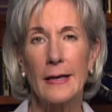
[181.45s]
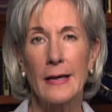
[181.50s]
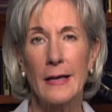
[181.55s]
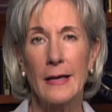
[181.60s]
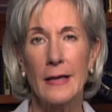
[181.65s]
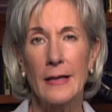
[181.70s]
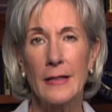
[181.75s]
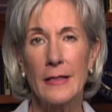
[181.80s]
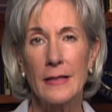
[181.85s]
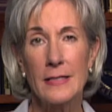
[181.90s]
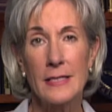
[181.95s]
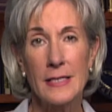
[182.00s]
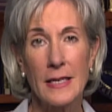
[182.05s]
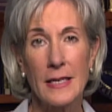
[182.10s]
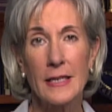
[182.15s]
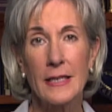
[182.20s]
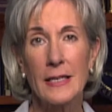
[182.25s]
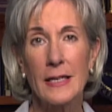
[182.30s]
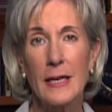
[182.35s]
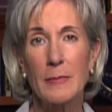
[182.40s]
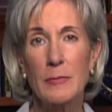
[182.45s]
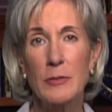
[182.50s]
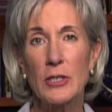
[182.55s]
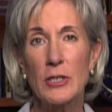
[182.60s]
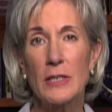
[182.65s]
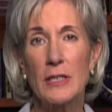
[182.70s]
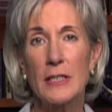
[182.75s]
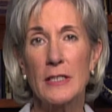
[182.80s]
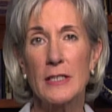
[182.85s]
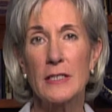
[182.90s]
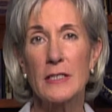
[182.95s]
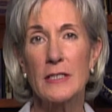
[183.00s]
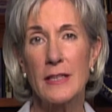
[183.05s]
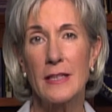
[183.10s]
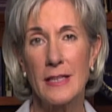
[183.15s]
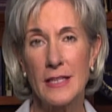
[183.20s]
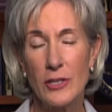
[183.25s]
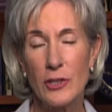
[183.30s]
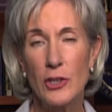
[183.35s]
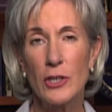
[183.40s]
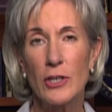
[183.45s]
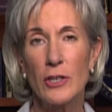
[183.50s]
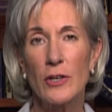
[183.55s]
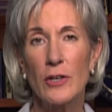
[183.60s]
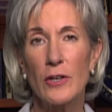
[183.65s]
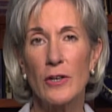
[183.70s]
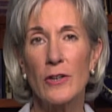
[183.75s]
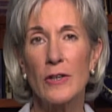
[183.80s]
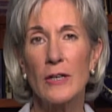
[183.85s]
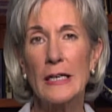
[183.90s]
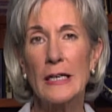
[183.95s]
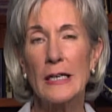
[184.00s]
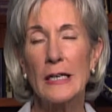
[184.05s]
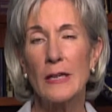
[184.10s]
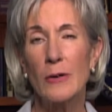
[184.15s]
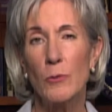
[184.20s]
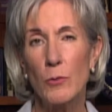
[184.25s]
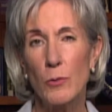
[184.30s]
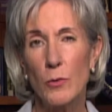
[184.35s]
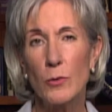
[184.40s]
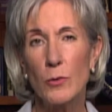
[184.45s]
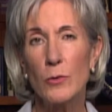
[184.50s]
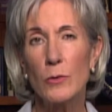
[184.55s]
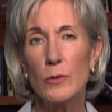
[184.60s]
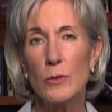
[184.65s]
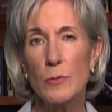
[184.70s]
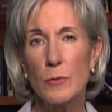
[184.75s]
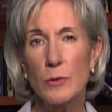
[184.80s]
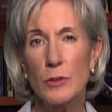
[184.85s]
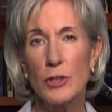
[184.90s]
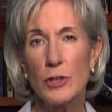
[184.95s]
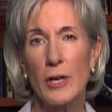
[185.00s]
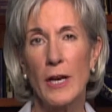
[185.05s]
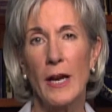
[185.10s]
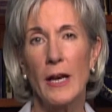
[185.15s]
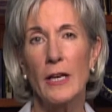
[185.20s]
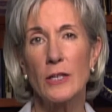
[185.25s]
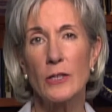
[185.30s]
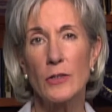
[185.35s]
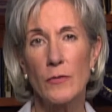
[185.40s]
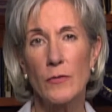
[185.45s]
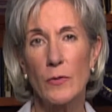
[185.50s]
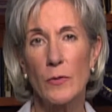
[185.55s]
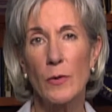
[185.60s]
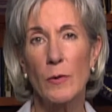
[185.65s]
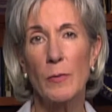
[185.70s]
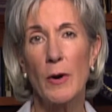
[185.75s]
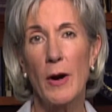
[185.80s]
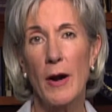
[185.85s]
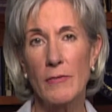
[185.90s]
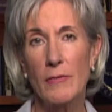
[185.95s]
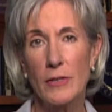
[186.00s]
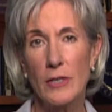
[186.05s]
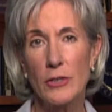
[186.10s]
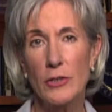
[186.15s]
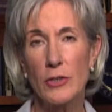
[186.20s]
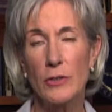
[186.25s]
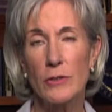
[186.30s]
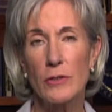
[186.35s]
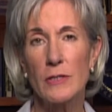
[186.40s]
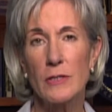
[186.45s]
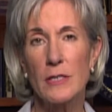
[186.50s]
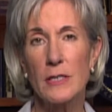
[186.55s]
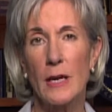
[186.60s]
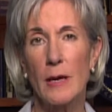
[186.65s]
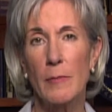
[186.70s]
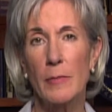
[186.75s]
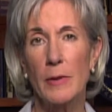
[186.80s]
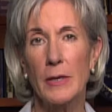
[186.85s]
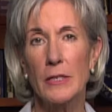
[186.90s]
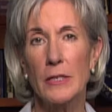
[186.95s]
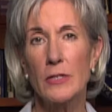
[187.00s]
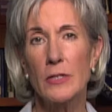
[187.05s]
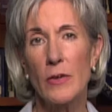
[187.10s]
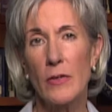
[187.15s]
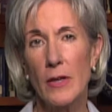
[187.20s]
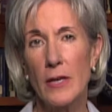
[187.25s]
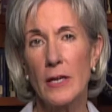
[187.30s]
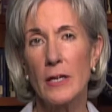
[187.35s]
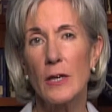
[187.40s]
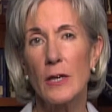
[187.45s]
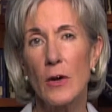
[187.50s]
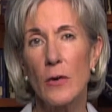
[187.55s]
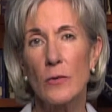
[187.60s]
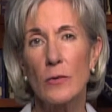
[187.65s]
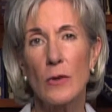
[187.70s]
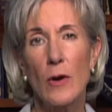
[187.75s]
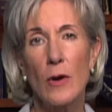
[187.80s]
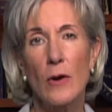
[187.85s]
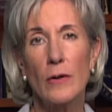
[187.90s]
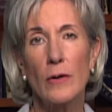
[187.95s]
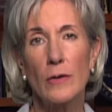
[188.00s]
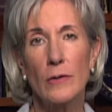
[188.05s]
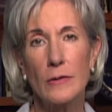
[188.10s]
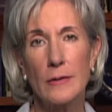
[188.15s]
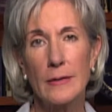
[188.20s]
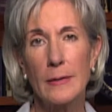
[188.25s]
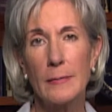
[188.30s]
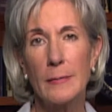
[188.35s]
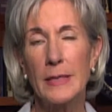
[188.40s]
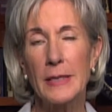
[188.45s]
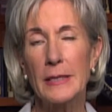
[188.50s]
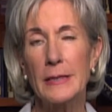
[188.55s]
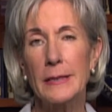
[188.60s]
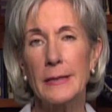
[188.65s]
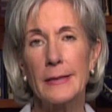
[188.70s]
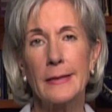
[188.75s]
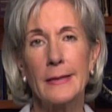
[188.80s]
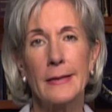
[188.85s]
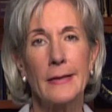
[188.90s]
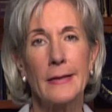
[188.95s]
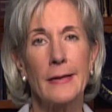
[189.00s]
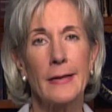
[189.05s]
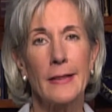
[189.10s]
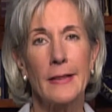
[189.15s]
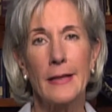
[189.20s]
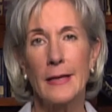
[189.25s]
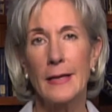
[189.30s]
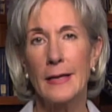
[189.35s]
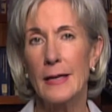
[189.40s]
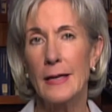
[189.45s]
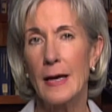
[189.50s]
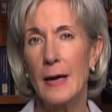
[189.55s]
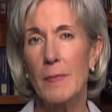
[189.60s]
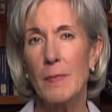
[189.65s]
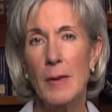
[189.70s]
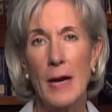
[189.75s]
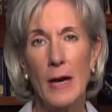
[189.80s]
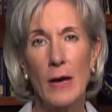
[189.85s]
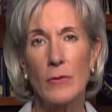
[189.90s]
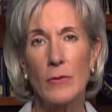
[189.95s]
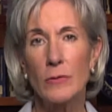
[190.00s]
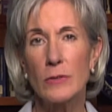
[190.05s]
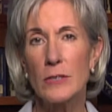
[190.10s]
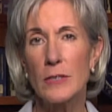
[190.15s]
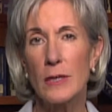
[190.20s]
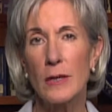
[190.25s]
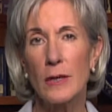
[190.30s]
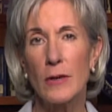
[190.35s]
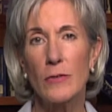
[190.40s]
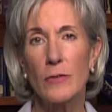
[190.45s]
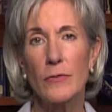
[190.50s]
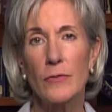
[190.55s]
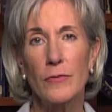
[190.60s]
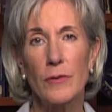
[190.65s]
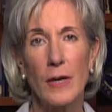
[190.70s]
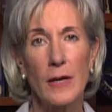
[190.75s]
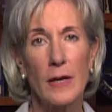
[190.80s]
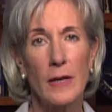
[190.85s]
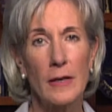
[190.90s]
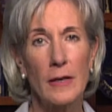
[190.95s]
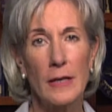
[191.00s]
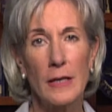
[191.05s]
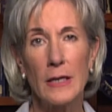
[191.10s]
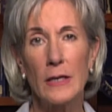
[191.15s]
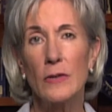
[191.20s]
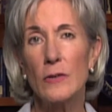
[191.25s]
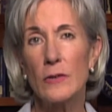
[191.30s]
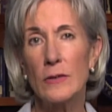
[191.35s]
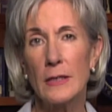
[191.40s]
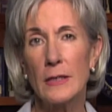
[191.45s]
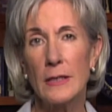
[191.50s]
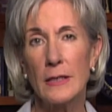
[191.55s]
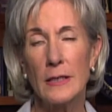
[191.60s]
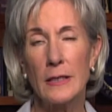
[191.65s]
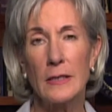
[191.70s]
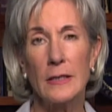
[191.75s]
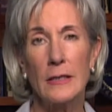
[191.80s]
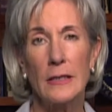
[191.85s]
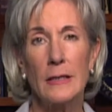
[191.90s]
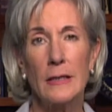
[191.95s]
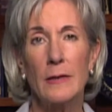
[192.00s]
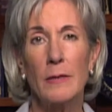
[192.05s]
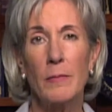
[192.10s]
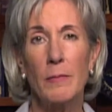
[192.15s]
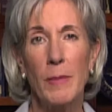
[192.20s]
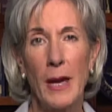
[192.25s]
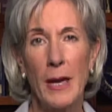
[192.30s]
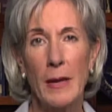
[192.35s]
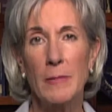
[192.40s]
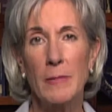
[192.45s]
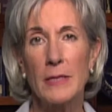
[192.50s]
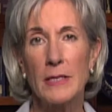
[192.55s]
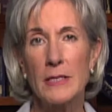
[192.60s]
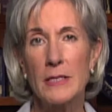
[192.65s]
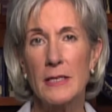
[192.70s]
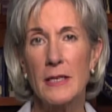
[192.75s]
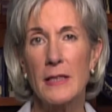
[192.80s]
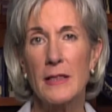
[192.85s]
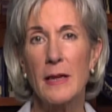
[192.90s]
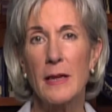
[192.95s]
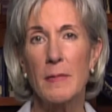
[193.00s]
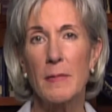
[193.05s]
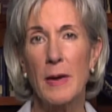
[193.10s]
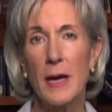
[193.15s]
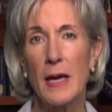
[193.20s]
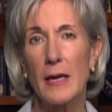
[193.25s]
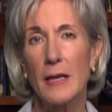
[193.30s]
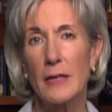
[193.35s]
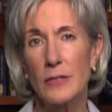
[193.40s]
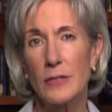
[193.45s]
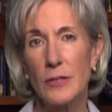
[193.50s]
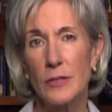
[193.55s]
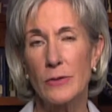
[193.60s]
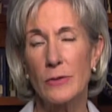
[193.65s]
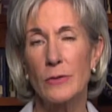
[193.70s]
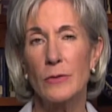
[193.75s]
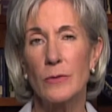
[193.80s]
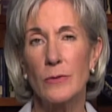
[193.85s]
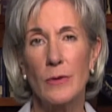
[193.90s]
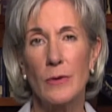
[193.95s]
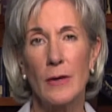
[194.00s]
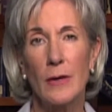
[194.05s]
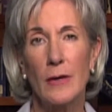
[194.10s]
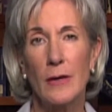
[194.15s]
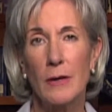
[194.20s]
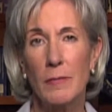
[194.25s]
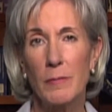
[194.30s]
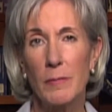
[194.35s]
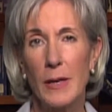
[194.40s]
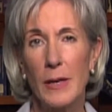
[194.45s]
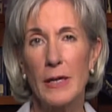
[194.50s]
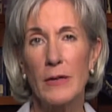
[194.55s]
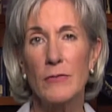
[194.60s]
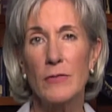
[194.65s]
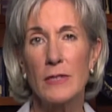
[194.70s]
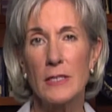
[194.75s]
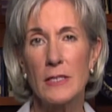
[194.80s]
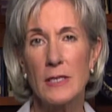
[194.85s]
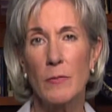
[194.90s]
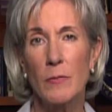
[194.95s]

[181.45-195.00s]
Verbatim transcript: Uh, the second option is this year, rules will change for private insurance companies, so they can no longer limit the amount of uh, yearly payments that they make to uh, benefit